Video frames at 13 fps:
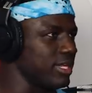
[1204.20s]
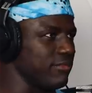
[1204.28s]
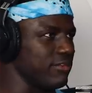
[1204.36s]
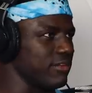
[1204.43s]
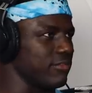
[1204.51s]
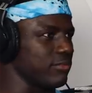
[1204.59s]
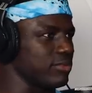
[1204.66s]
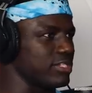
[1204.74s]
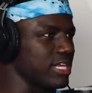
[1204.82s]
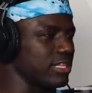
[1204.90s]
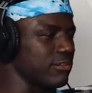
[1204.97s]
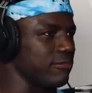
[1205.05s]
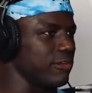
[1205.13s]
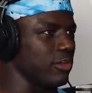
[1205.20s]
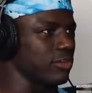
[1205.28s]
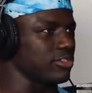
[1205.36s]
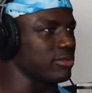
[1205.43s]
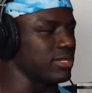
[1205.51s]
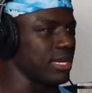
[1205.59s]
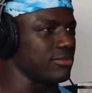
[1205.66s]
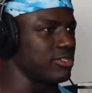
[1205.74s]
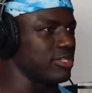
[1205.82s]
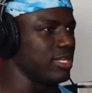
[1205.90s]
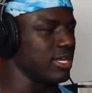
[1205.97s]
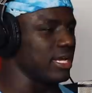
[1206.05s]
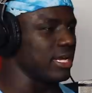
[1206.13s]
even if it's not the field, sometimes
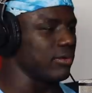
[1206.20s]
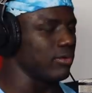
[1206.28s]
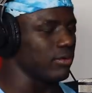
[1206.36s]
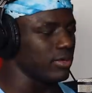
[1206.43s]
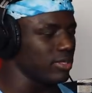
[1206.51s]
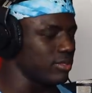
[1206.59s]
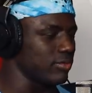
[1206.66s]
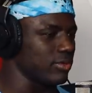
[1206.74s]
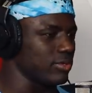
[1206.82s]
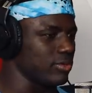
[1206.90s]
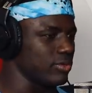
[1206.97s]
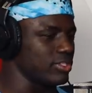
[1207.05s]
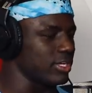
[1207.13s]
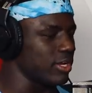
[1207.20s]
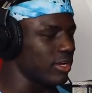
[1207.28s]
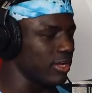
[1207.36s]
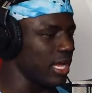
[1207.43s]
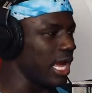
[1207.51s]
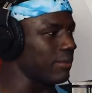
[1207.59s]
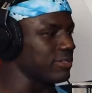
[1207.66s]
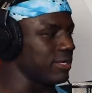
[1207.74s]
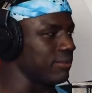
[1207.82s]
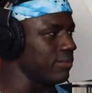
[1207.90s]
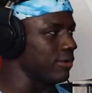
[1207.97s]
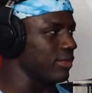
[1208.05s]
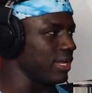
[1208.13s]
the uh, we what we call op
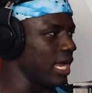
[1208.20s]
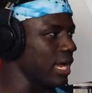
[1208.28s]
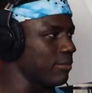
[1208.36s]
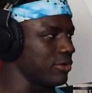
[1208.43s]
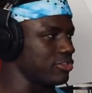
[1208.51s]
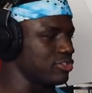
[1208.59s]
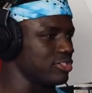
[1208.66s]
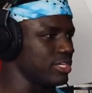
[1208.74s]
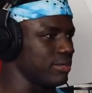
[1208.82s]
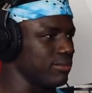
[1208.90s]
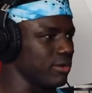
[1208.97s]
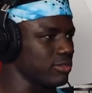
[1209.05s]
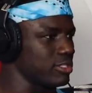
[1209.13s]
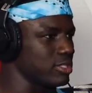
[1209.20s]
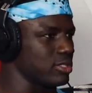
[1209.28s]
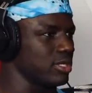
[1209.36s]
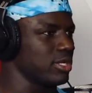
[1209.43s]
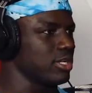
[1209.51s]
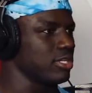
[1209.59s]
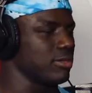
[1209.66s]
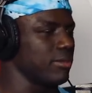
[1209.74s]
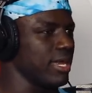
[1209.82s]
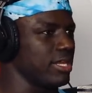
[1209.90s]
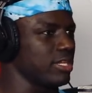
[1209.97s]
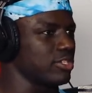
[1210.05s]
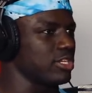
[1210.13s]
tempo, like operations tempo. It's a
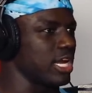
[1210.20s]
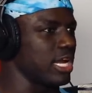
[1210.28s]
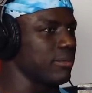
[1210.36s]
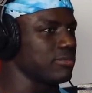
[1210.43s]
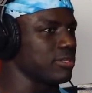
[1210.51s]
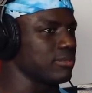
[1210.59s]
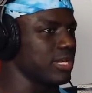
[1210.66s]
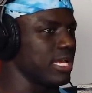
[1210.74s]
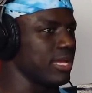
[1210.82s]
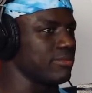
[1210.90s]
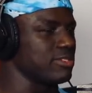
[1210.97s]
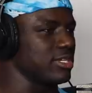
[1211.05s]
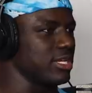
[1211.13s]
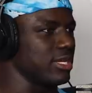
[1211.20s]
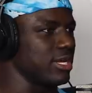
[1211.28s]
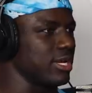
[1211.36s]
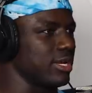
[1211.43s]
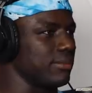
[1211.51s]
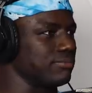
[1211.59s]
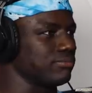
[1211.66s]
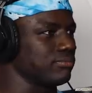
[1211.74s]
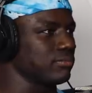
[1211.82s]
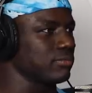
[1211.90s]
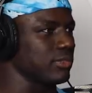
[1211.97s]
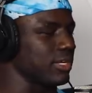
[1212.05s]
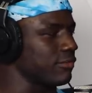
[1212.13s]
demanding job sometimes, and um.
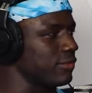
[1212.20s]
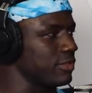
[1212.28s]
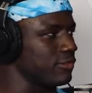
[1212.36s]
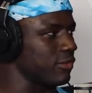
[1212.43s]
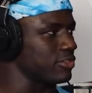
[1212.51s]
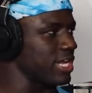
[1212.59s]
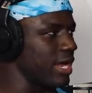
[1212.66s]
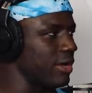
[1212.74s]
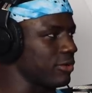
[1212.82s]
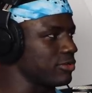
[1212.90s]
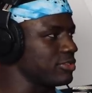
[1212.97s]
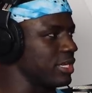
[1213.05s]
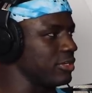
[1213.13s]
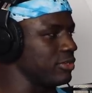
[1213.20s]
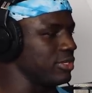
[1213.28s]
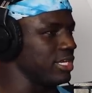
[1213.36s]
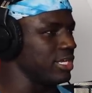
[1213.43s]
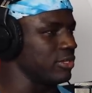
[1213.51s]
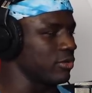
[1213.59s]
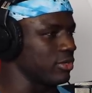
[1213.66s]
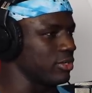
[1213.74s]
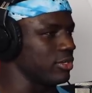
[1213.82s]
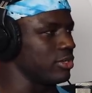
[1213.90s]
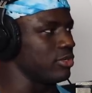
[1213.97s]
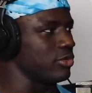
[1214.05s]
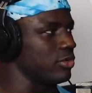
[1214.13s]
like as far as hours that you need in order
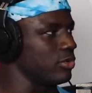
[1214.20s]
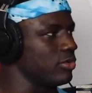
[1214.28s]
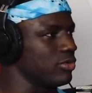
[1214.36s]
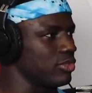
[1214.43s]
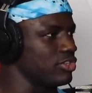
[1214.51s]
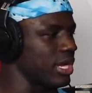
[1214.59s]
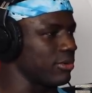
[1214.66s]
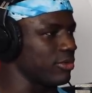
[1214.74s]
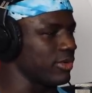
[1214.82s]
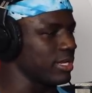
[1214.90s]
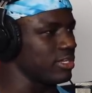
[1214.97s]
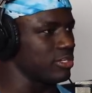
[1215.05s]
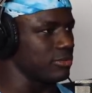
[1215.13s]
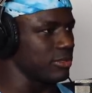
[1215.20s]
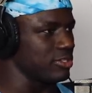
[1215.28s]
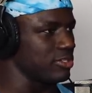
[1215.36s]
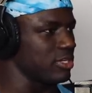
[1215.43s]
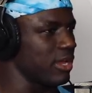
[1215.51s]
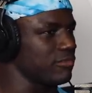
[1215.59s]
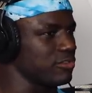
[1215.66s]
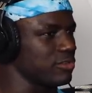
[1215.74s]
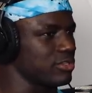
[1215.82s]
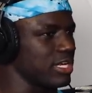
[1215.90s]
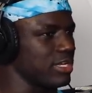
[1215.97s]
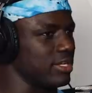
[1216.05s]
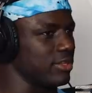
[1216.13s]
to do the job correctly, especially as
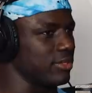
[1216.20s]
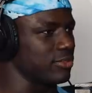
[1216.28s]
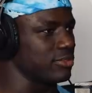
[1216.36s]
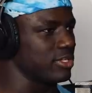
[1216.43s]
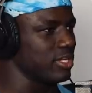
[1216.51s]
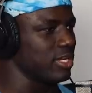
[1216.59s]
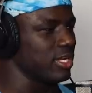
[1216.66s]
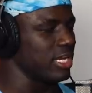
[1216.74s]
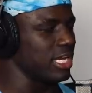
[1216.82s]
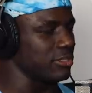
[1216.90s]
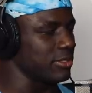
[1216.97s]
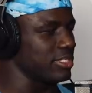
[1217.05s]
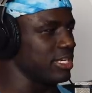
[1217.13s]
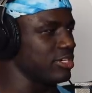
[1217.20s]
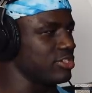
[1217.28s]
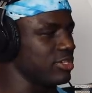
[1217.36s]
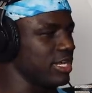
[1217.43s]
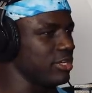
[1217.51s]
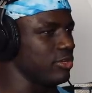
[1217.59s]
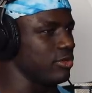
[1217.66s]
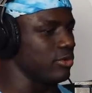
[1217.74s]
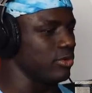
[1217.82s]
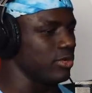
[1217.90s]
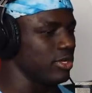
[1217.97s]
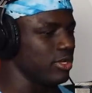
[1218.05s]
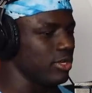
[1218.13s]
officers, kind of there's an expectation that you